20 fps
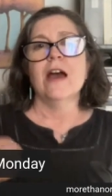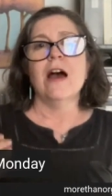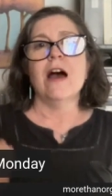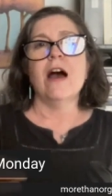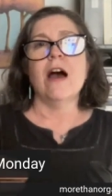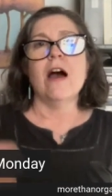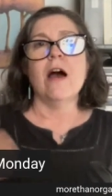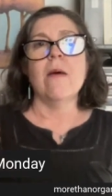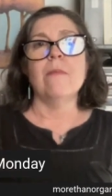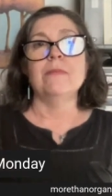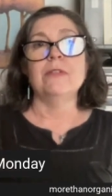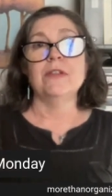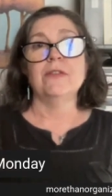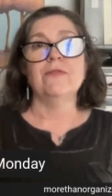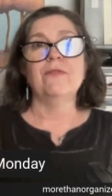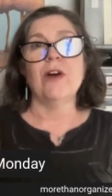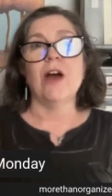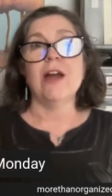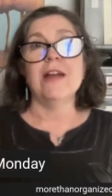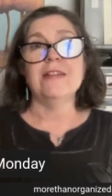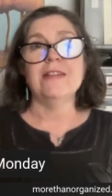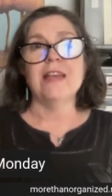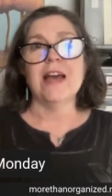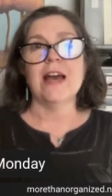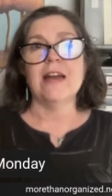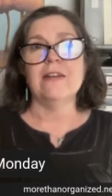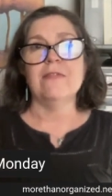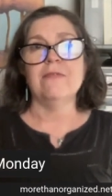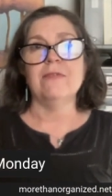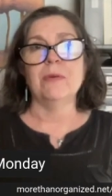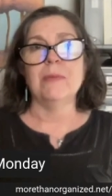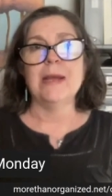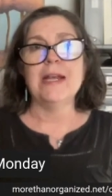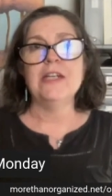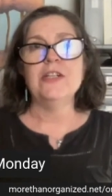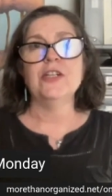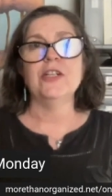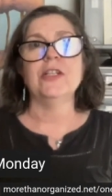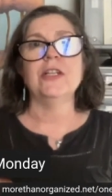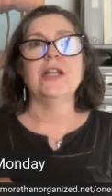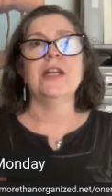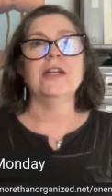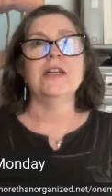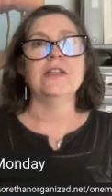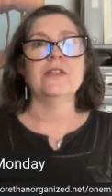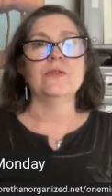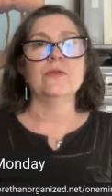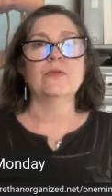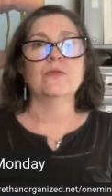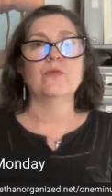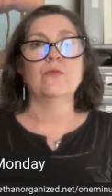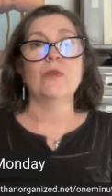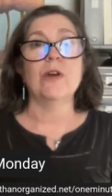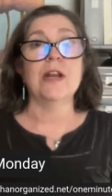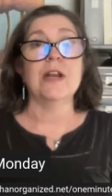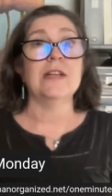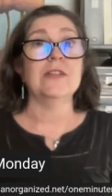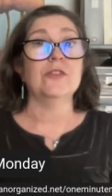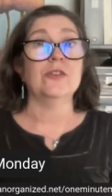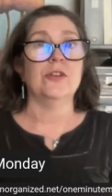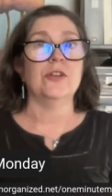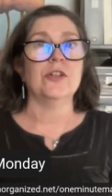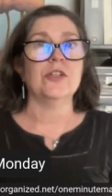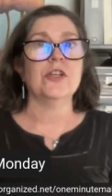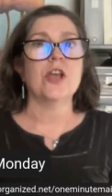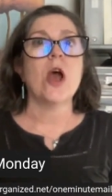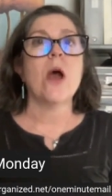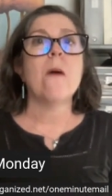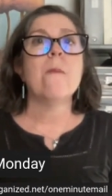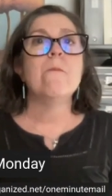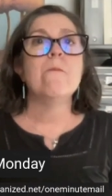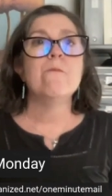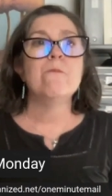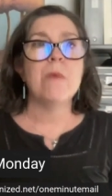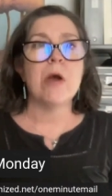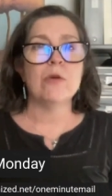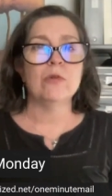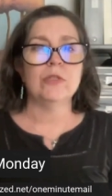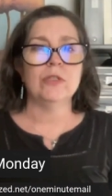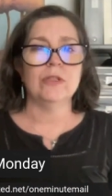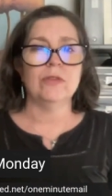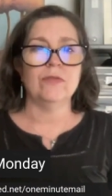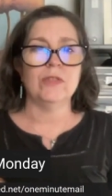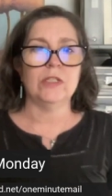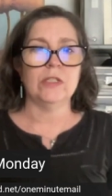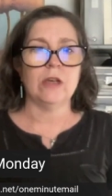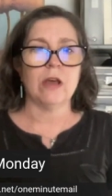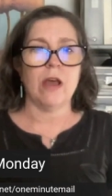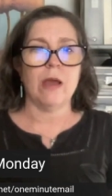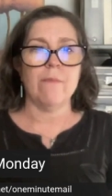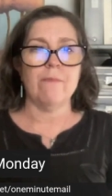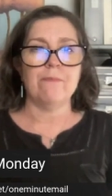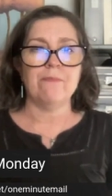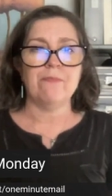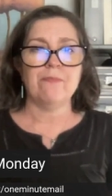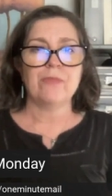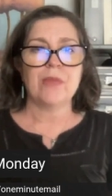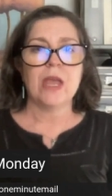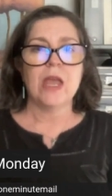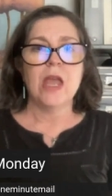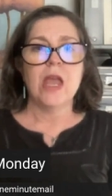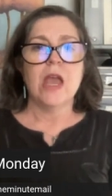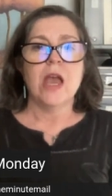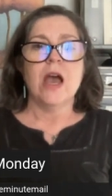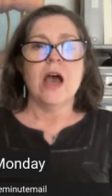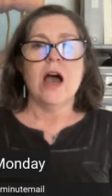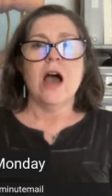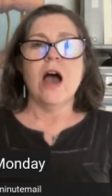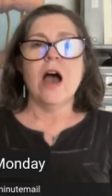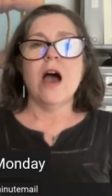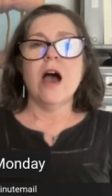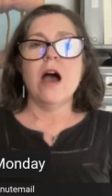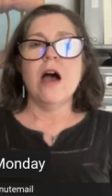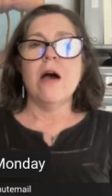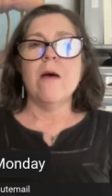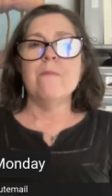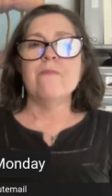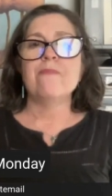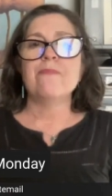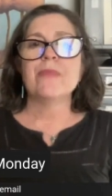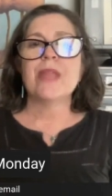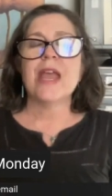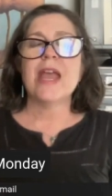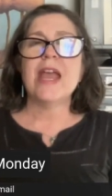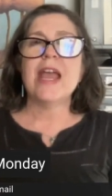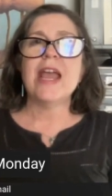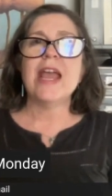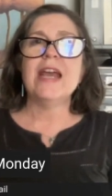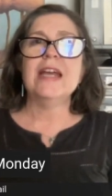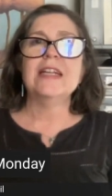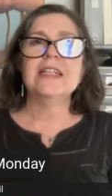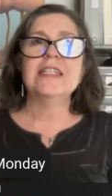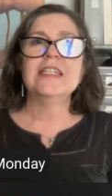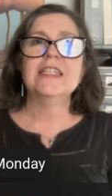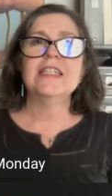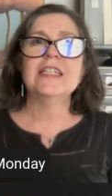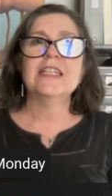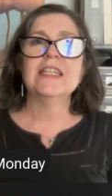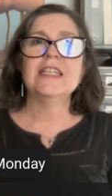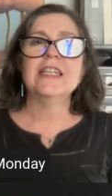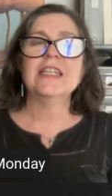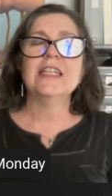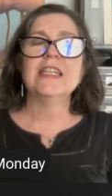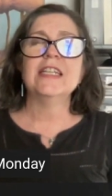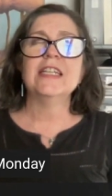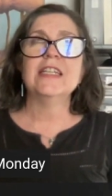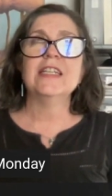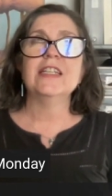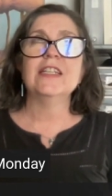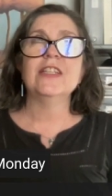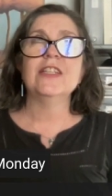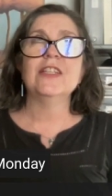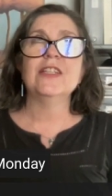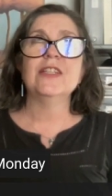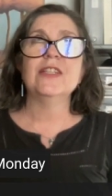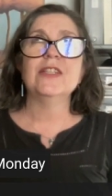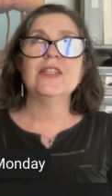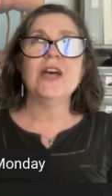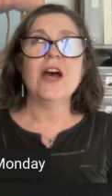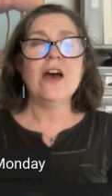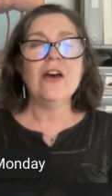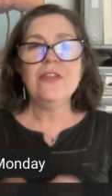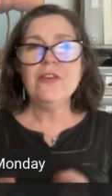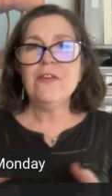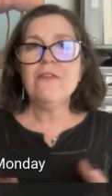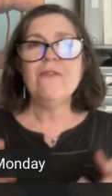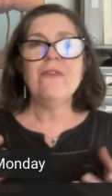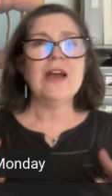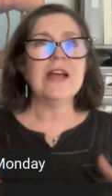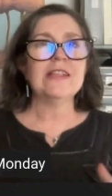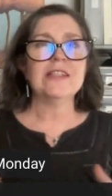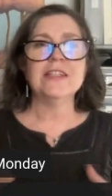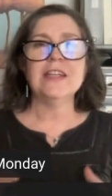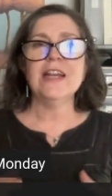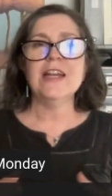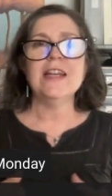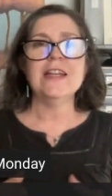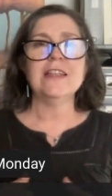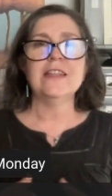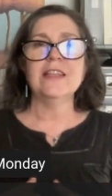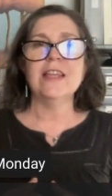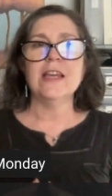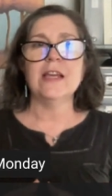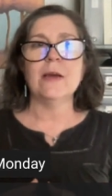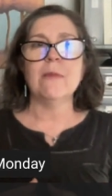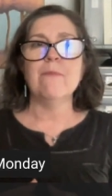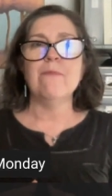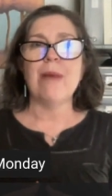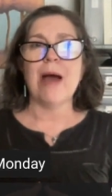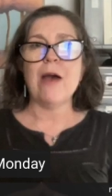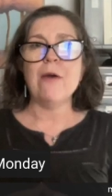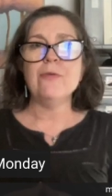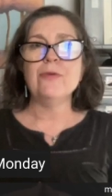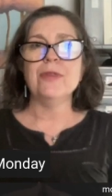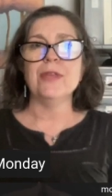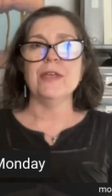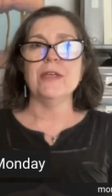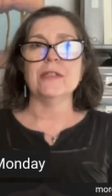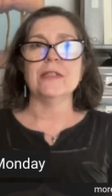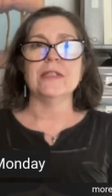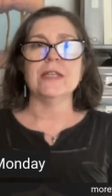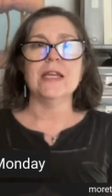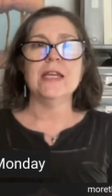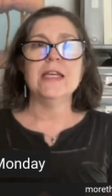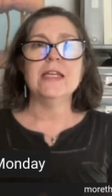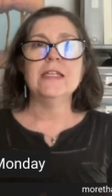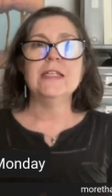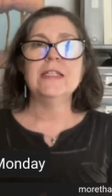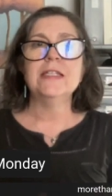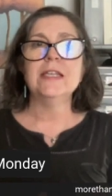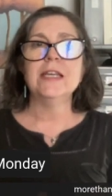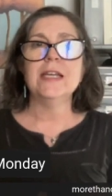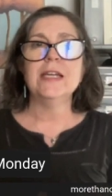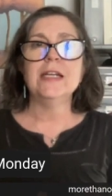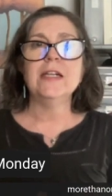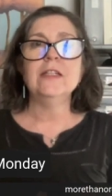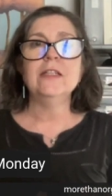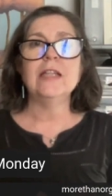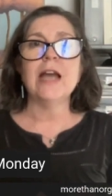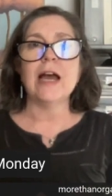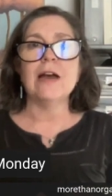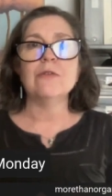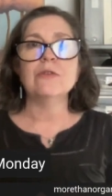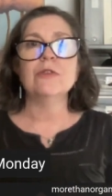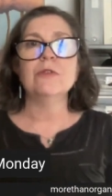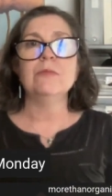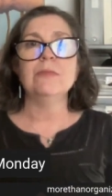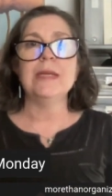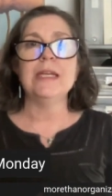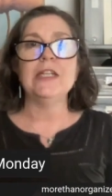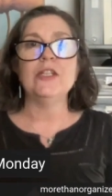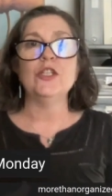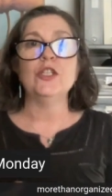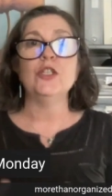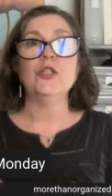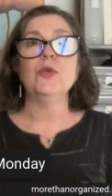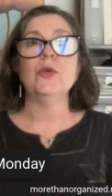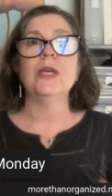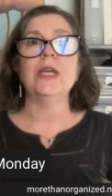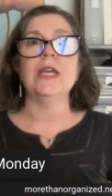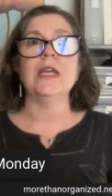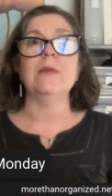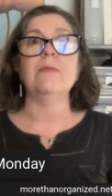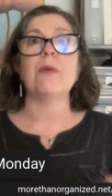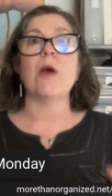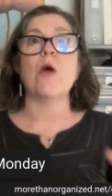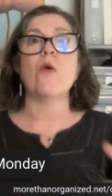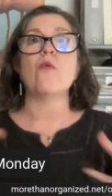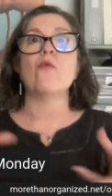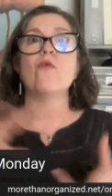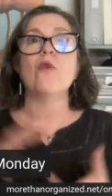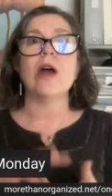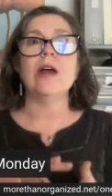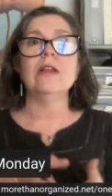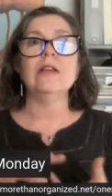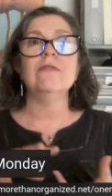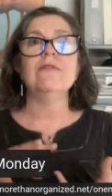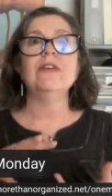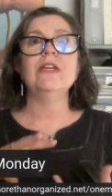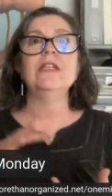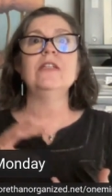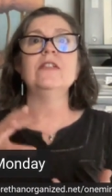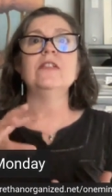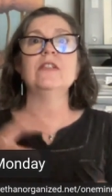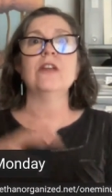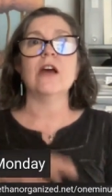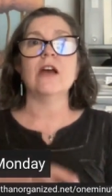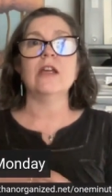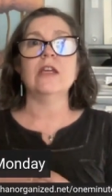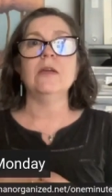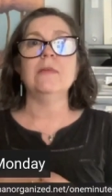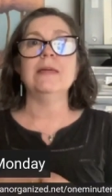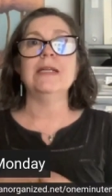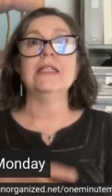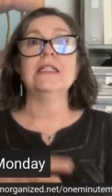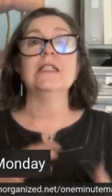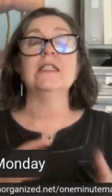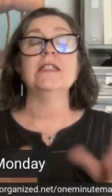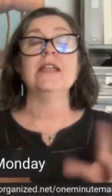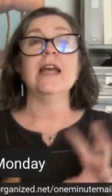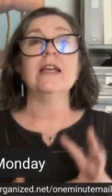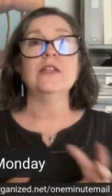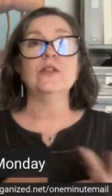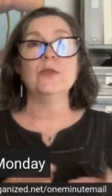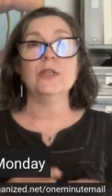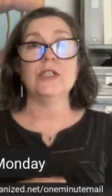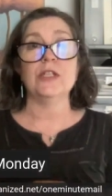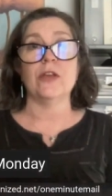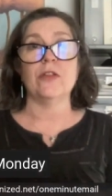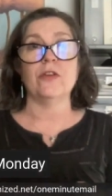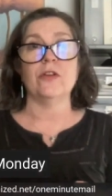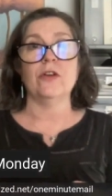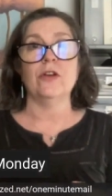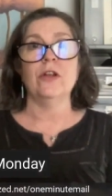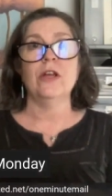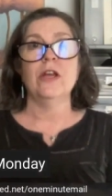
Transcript: um, to find that information than it is when I search most of the time. Um, and the other fascinating thing about this is it allows me to keep relevant documents next to each other.